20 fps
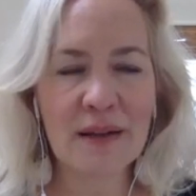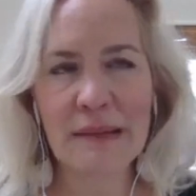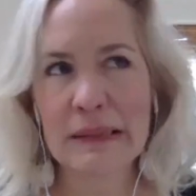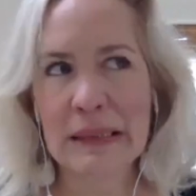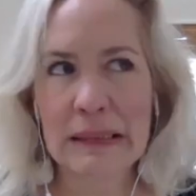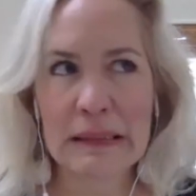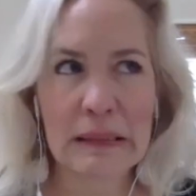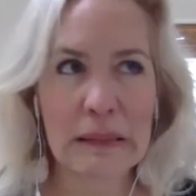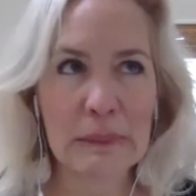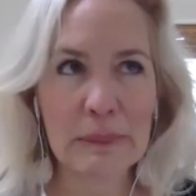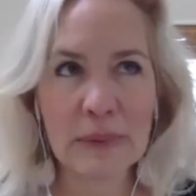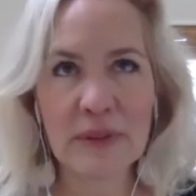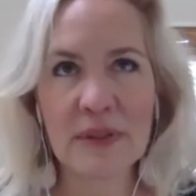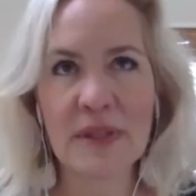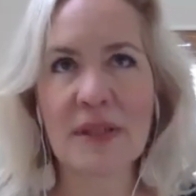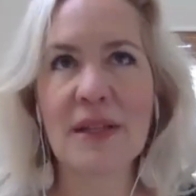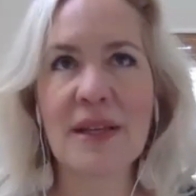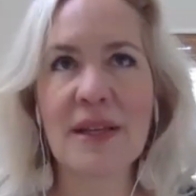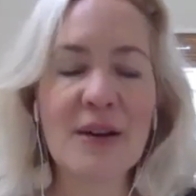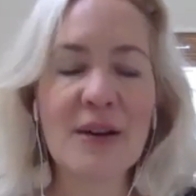clean up,
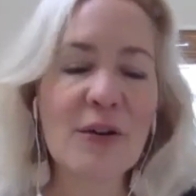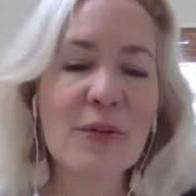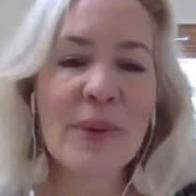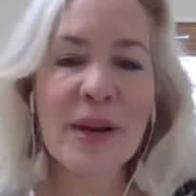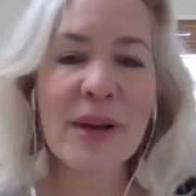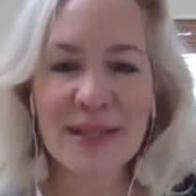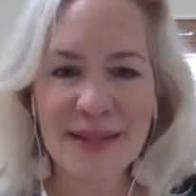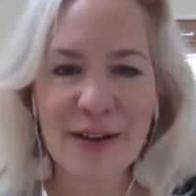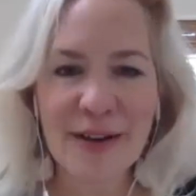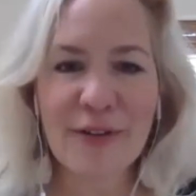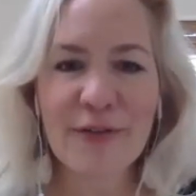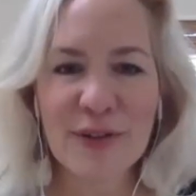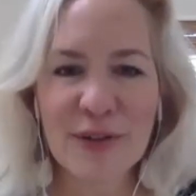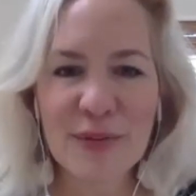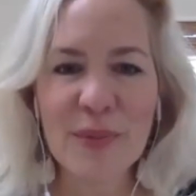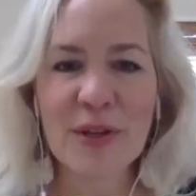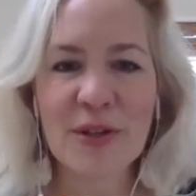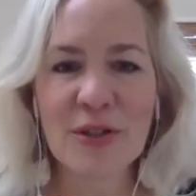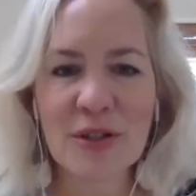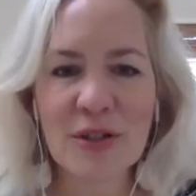to heal myself
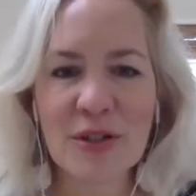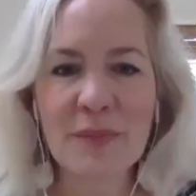as much